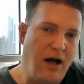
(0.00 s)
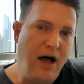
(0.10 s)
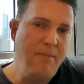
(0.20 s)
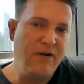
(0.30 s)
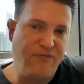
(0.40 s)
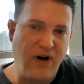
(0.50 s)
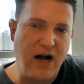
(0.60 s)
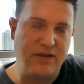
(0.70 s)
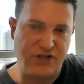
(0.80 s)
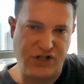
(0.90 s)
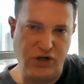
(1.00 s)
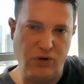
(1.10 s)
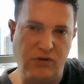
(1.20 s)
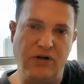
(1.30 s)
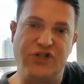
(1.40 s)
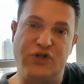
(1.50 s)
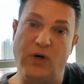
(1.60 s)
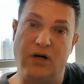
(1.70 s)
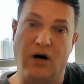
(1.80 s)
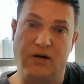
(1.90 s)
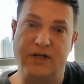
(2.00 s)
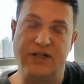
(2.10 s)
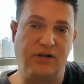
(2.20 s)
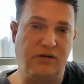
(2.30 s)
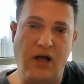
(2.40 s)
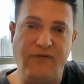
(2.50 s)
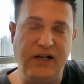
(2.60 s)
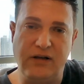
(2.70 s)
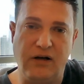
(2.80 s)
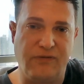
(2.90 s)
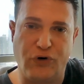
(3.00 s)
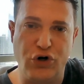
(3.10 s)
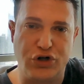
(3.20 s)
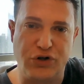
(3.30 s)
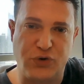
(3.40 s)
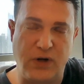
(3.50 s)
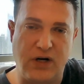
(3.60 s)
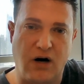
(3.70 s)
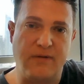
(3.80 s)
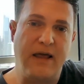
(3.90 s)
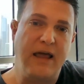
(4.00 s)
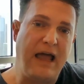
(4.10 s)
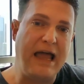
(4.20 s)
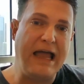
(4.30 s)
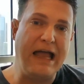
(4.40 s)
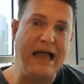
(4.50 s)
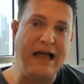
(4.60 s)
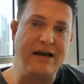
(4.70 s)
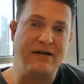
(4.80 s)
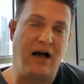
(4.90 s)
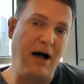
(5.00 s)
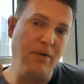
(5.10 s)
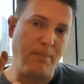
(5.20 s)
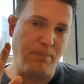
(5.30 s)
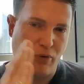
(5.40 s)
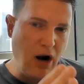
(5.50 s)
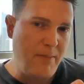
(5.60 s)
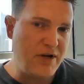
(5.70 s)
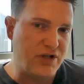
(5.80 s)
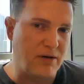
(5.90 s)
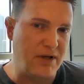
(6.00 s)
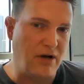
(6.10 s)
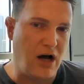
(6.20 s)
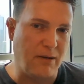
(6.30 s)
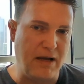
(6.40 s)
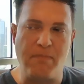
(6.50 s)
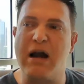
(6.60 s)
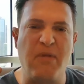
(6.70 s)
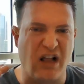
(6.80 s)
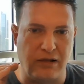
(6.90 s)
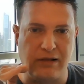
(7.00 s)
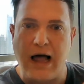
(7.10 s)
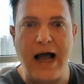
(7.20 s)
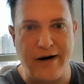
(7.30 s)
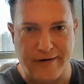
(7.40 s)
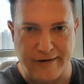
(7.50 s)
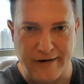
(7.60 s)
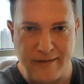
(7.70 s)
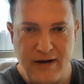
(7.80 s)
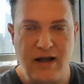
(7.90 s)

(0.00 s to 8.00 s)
I'm going to find this cute little sweetheart, this lovely little virginal sweetheart, and I'm going to promise her monogamy, but I'm going to lie to her.